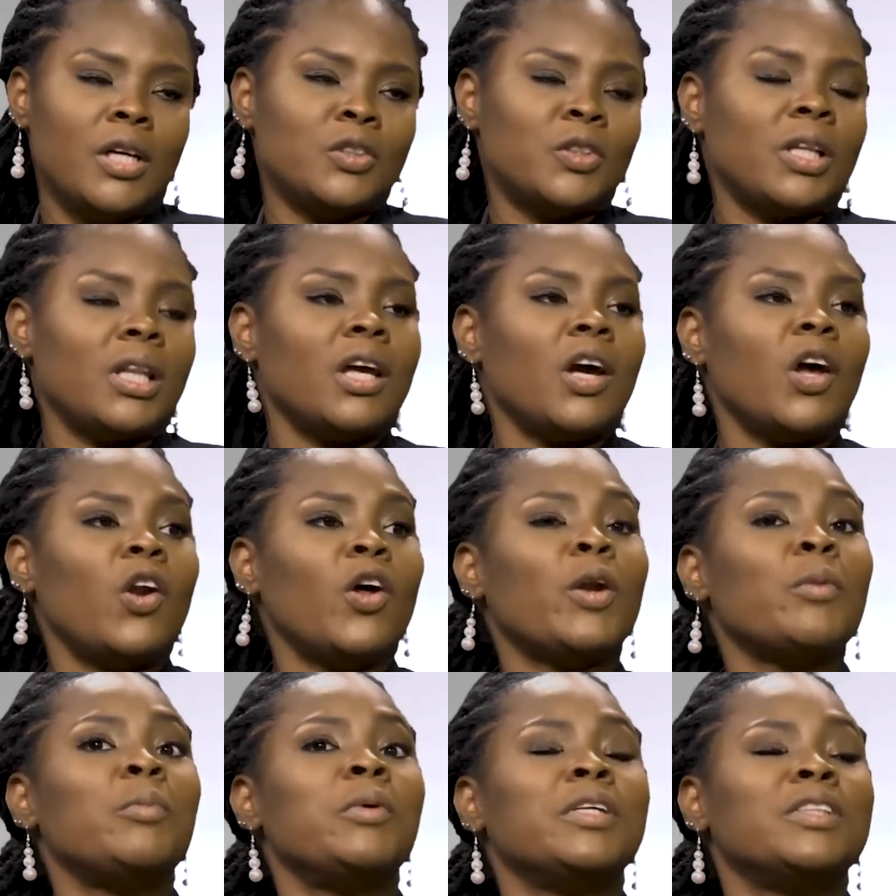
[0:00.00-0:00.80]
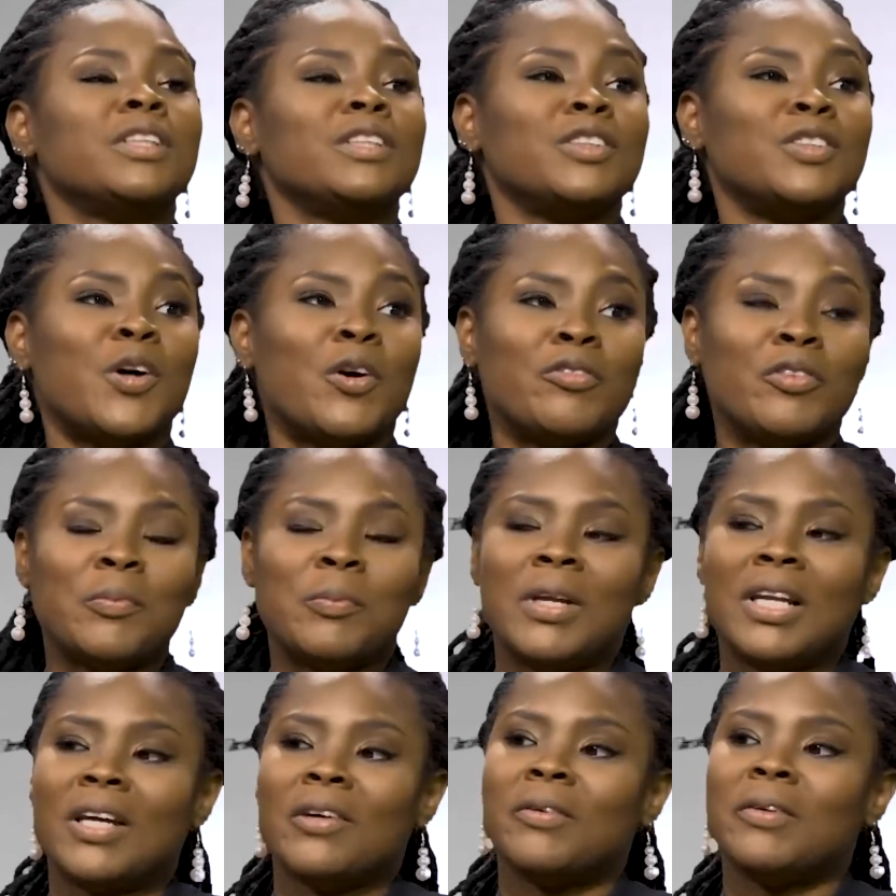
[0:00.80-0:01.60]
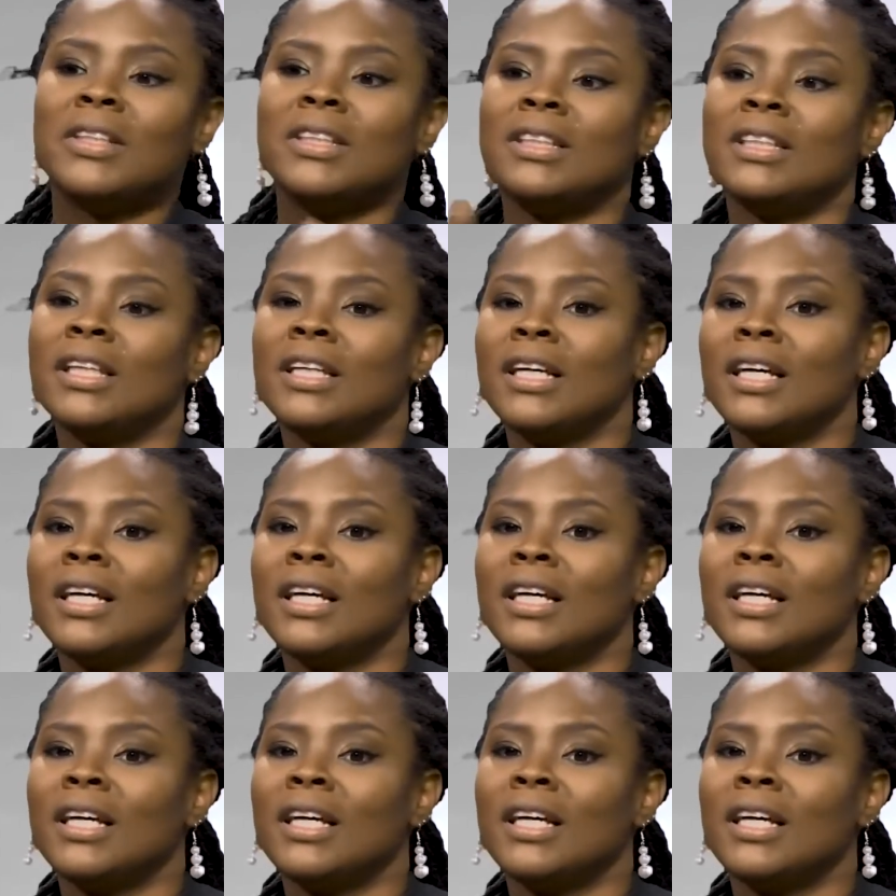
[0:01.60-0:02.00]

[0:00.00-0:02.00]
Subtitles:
So I think a lot of patients are familiar with